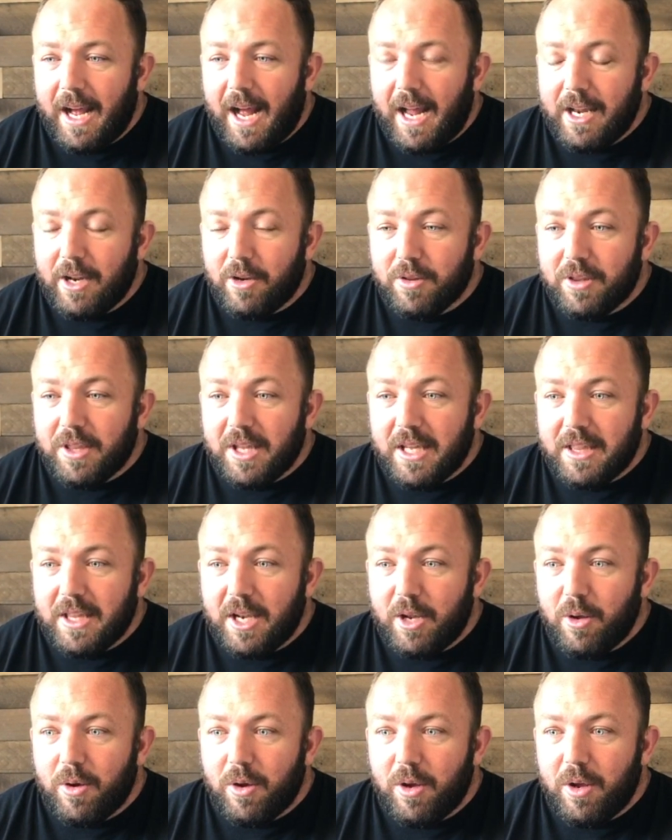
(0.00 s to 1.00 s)
I don't think
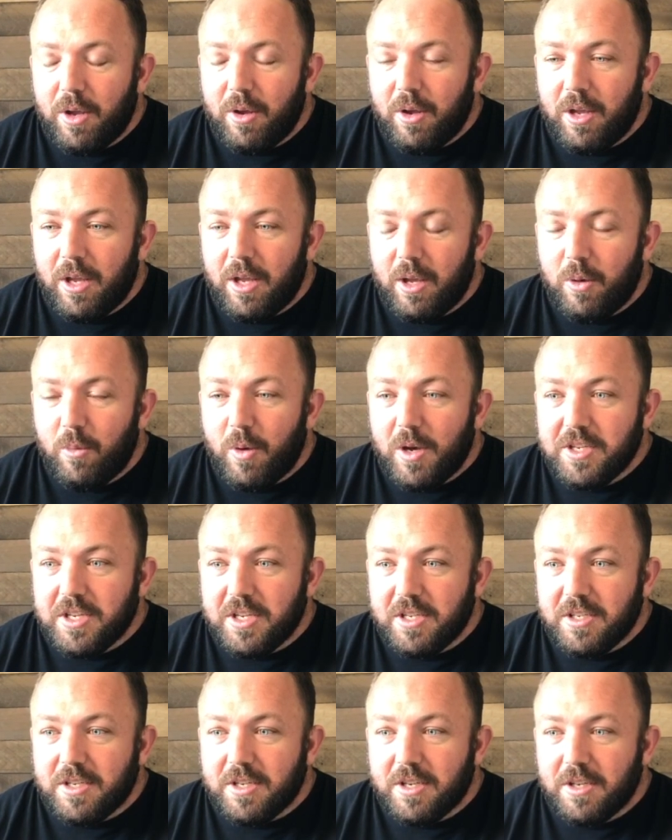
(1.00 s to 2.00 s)
that he
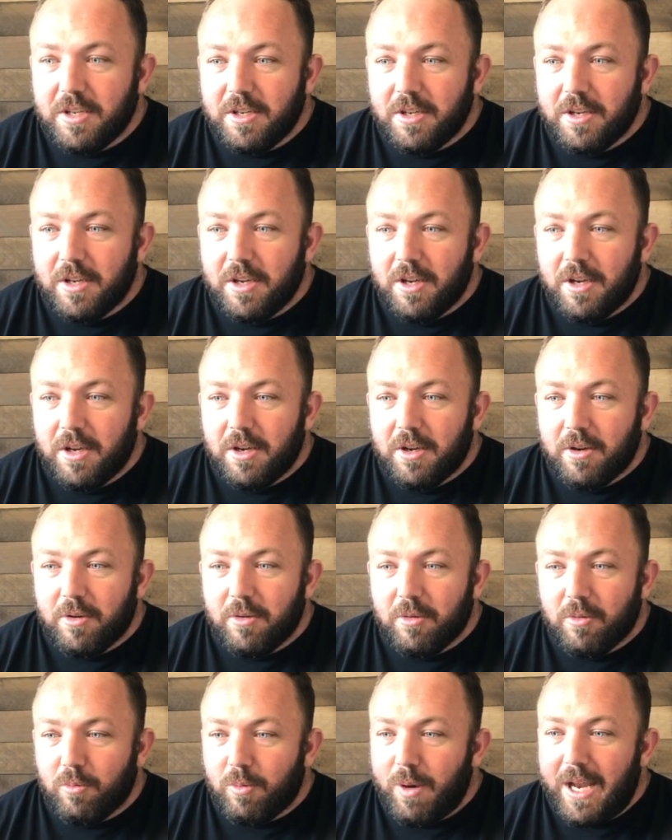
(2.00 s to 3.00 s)
wasn't
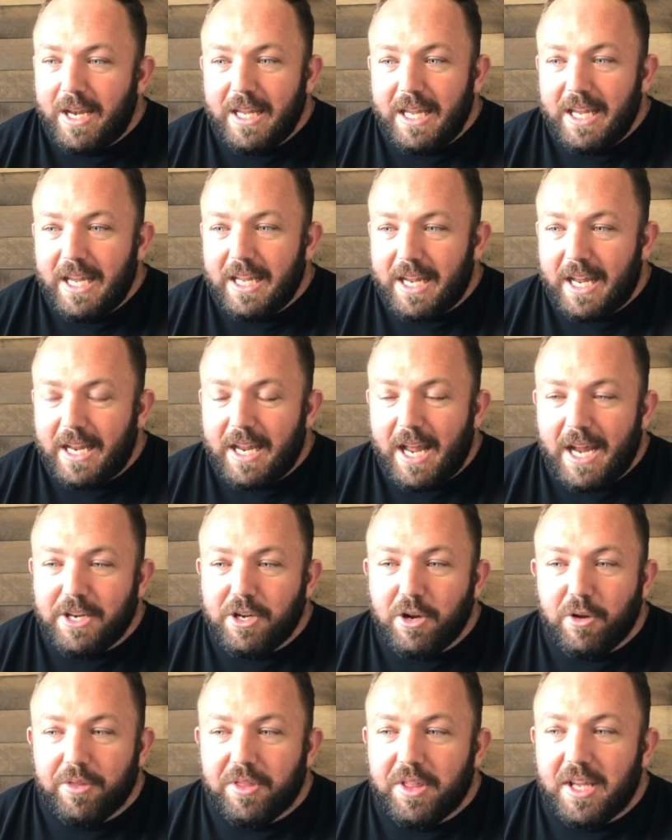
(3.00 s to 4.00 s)
ready, and I
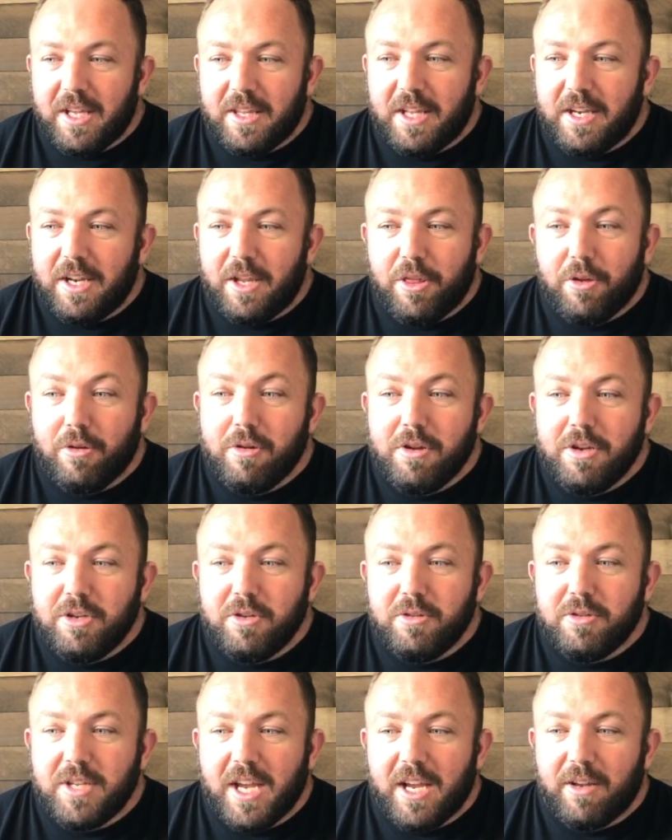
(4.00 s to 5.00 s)
don't think that a
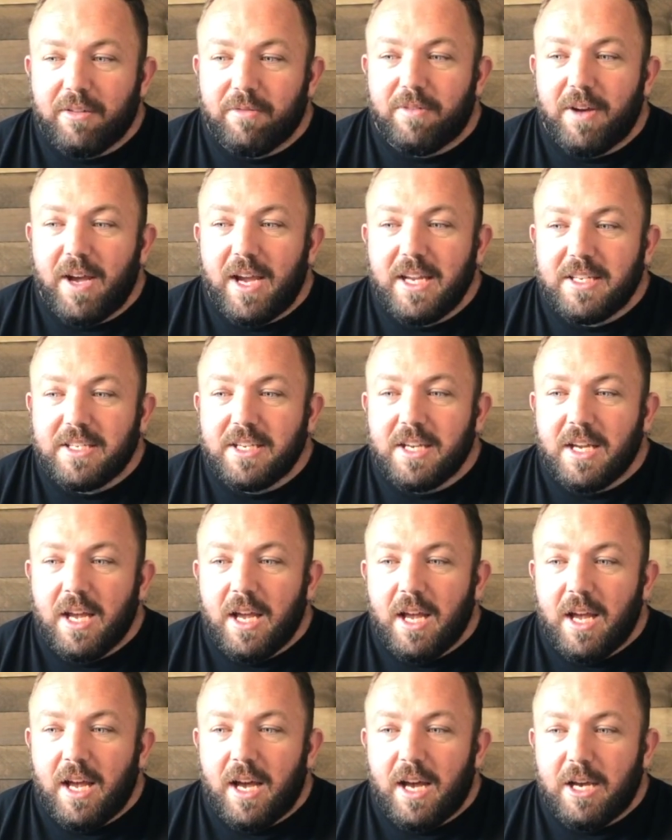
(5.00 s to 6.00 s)
32-second fight,
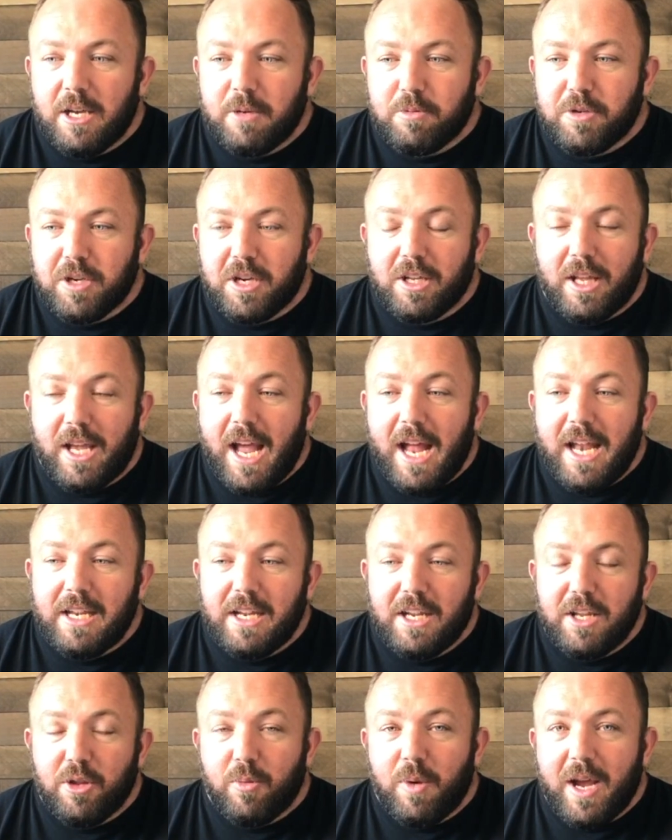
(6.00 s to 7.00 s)
particularly
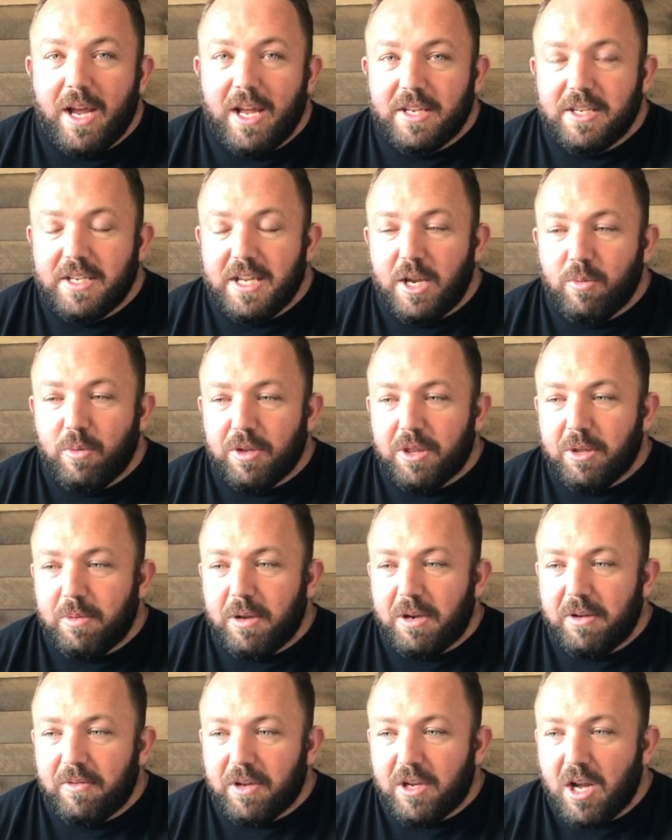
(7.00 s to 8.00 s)
ending in the way it did with a
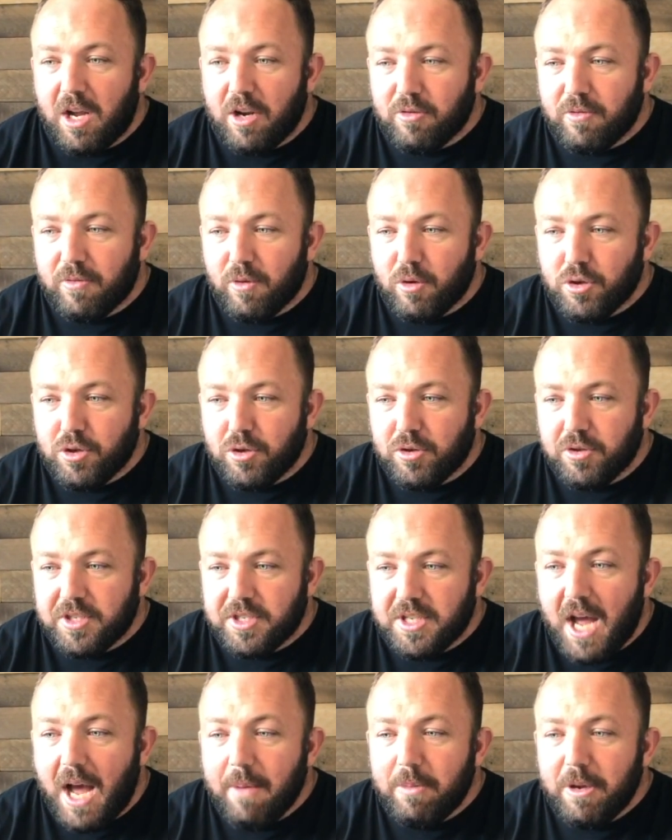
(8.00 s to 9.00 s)
bit of a controversial
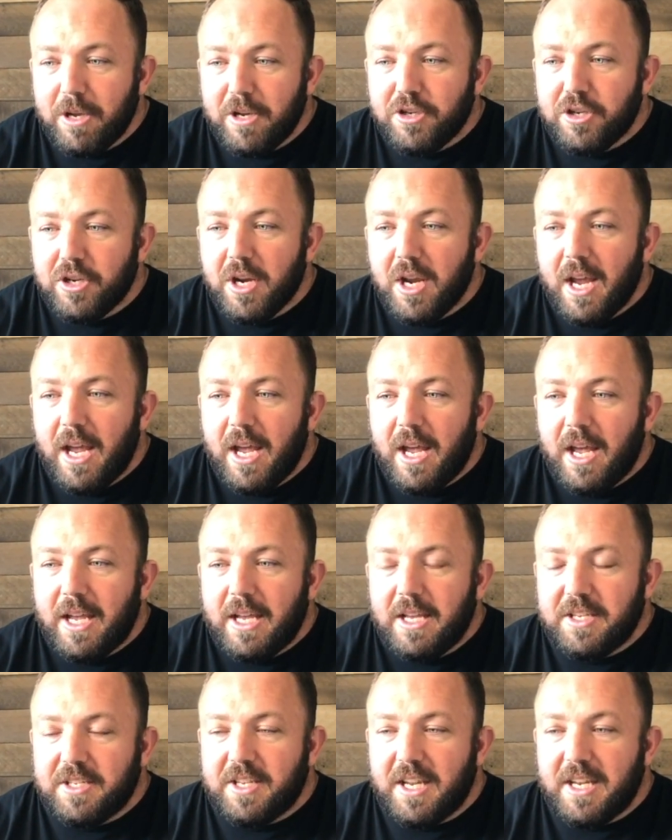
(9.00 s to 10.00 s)
stoppage,
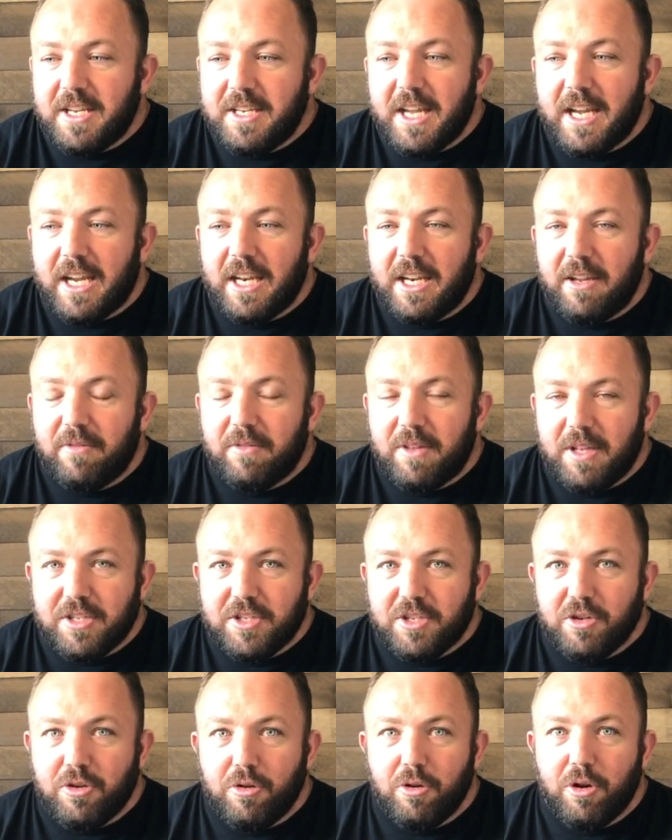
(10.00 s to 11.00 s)
is indicative that
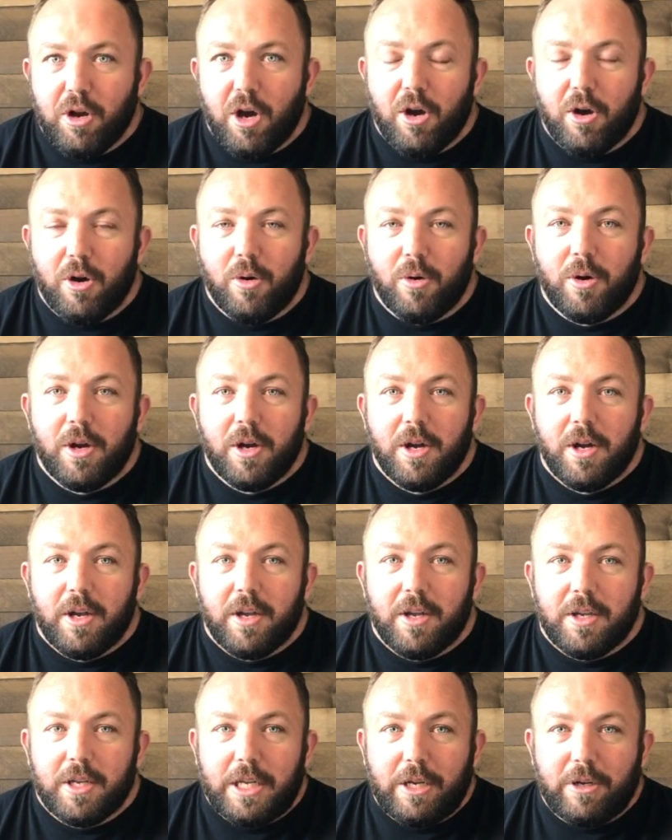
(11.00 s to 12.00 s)
Cejudo,
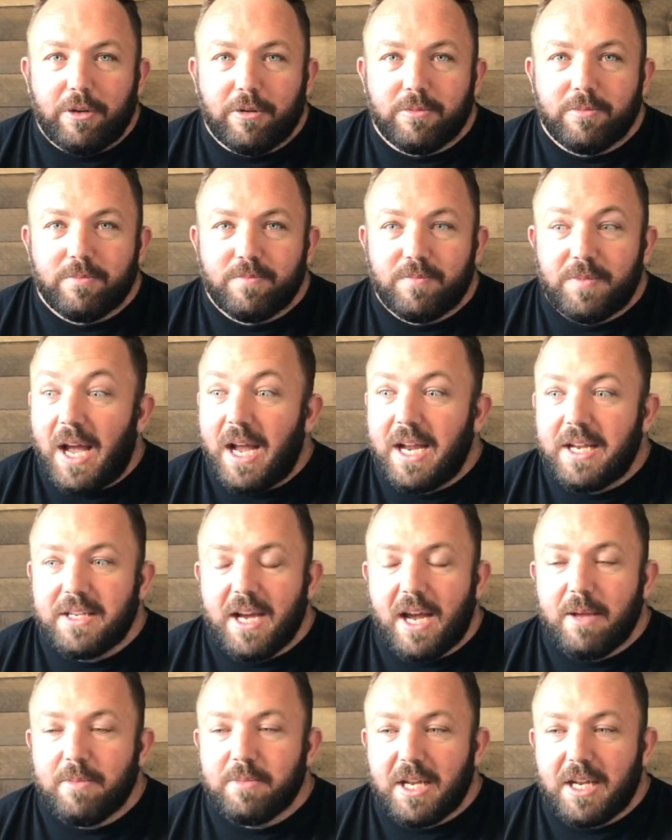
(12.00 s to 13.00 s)
9
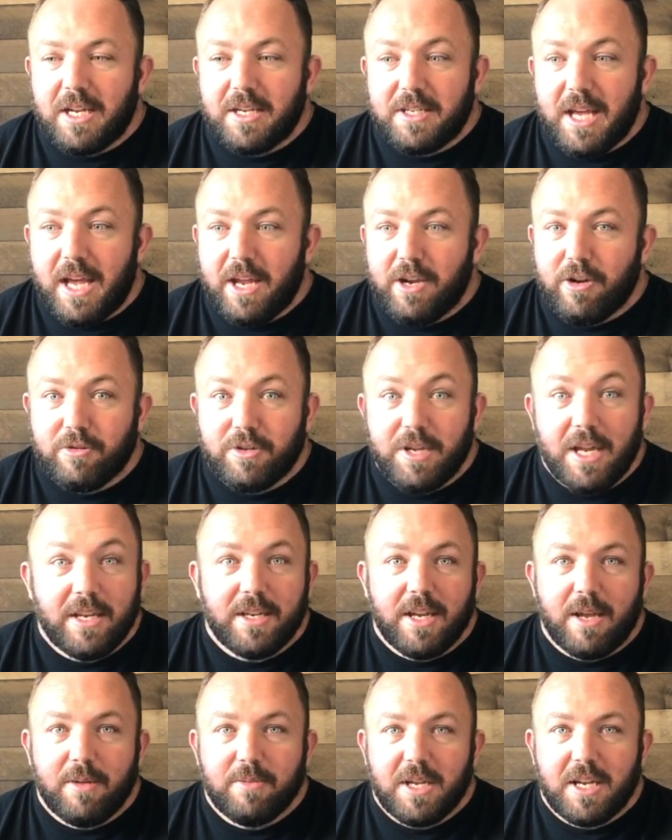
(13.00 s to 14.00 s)
times out of 10 or 10
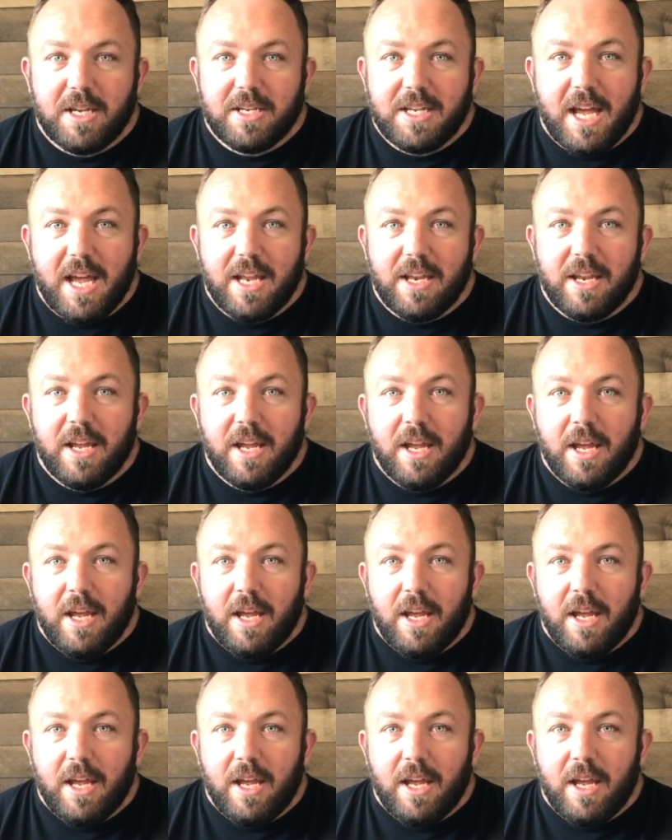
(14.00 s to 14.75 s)
times out of 10